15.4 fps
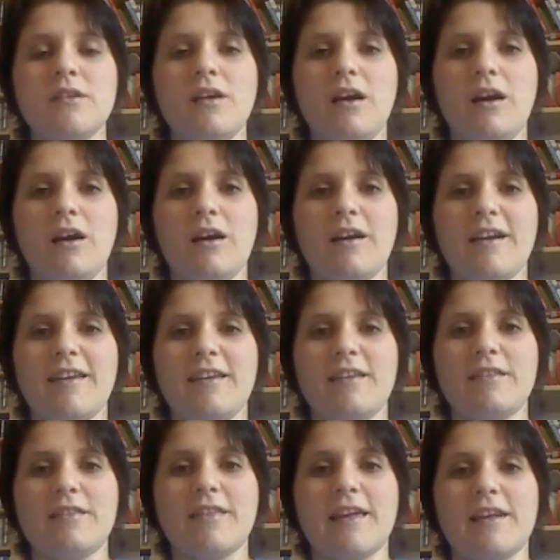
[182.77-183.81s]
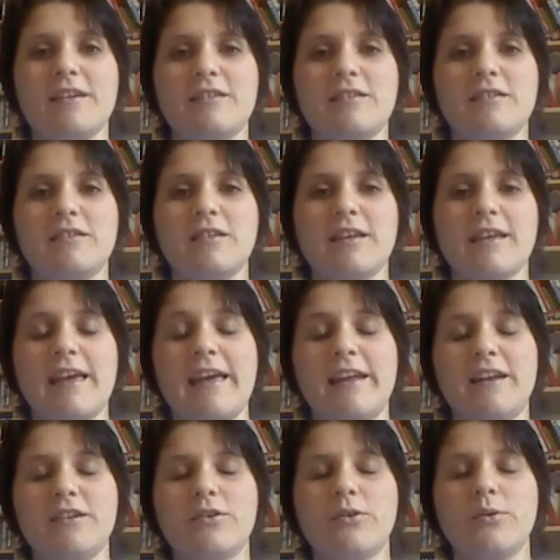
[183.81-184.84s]
I then
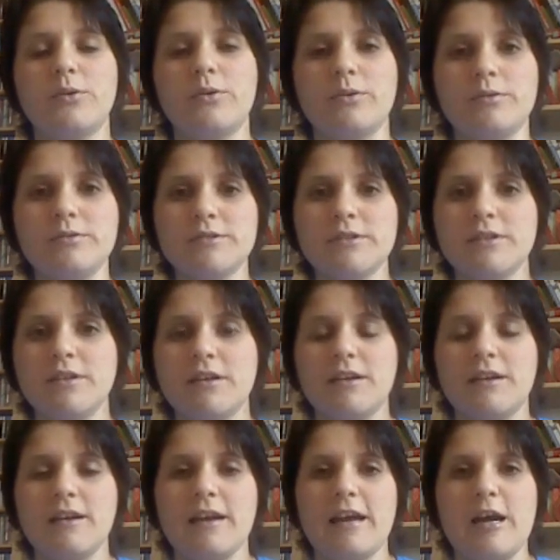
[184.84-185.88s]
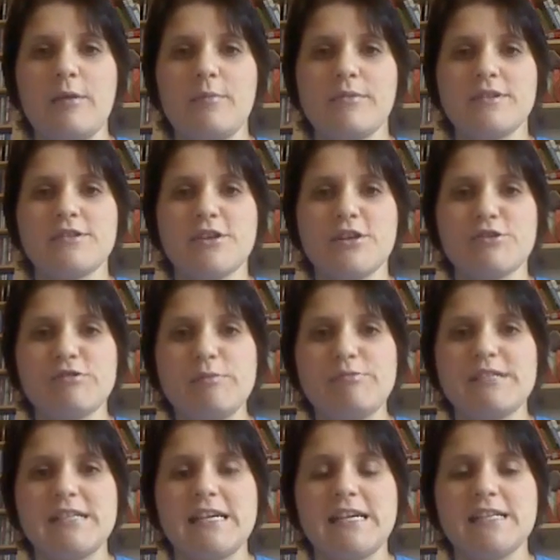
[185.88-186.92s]
again googled the surgery
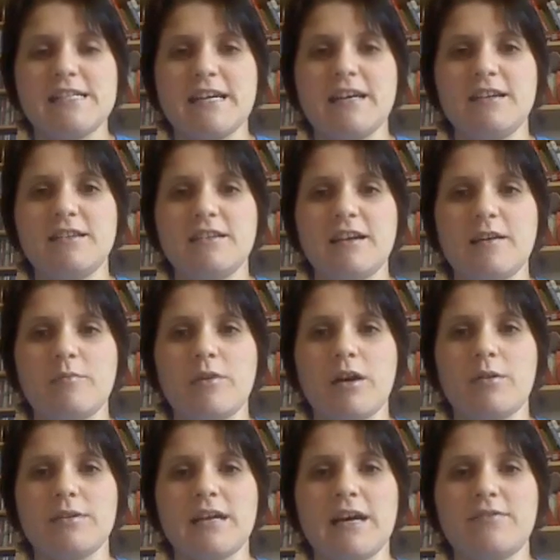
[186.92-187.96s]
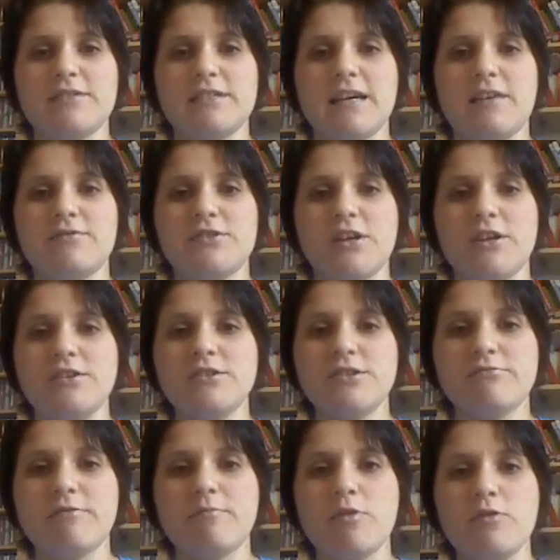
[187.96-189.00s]
procedure and what I would have to have done
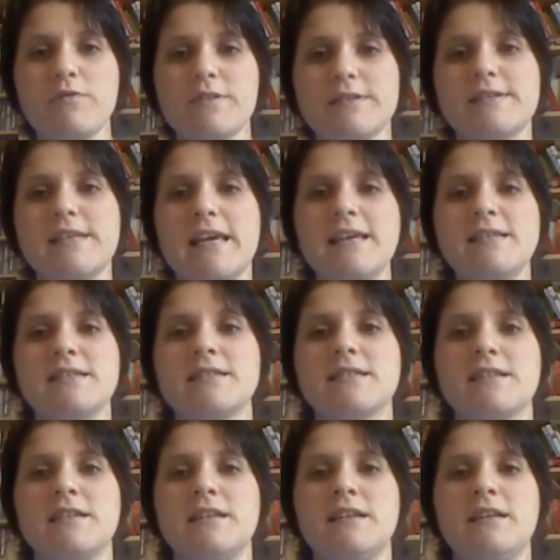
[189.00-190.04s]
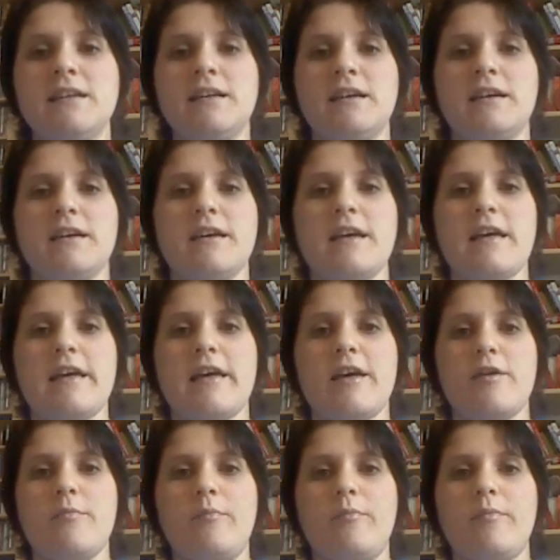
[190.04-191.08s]
to remove the cyst,
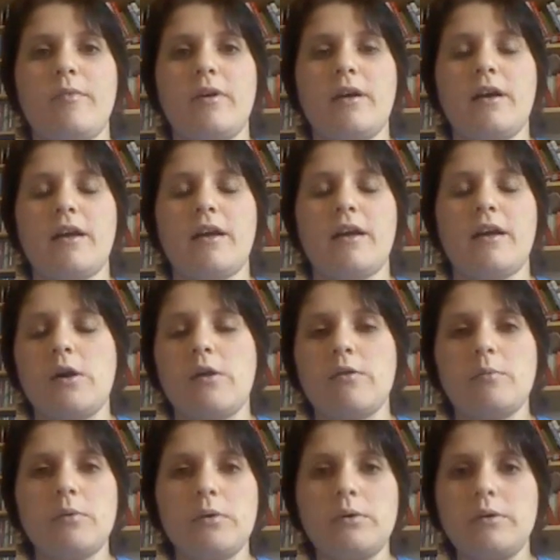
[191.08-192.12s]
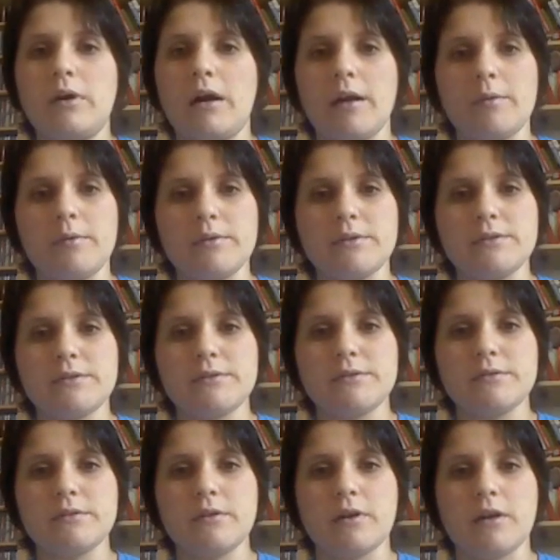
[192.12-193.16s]
and it was horrible. I
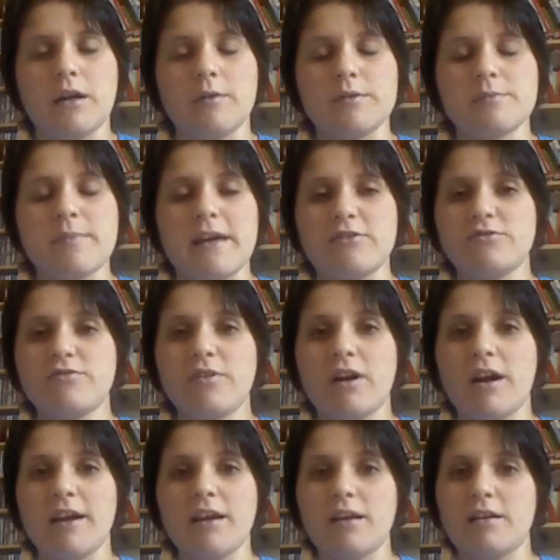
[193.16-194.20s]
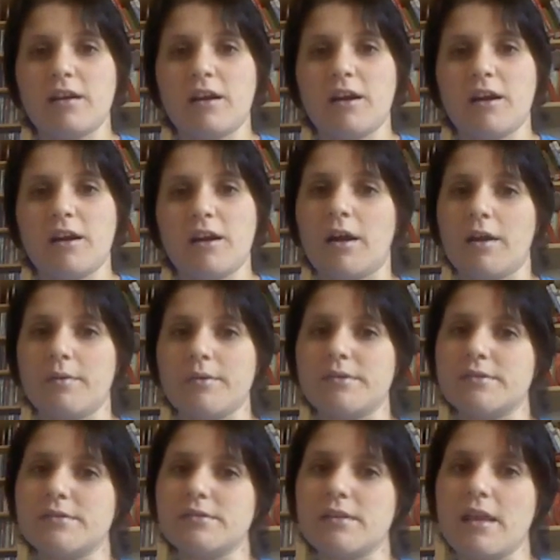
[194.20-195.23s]
was petrified. I
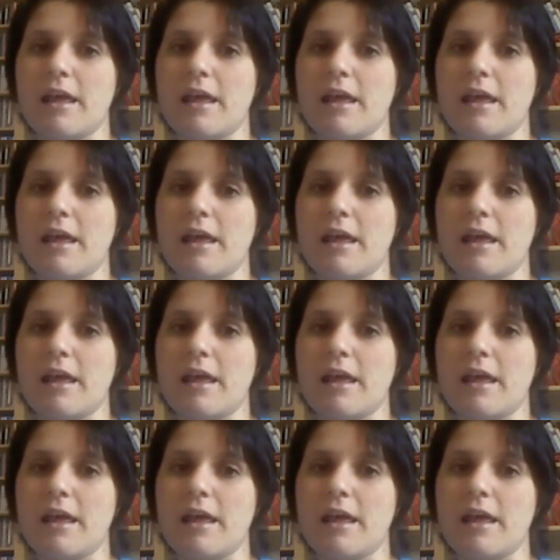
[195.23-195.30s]
was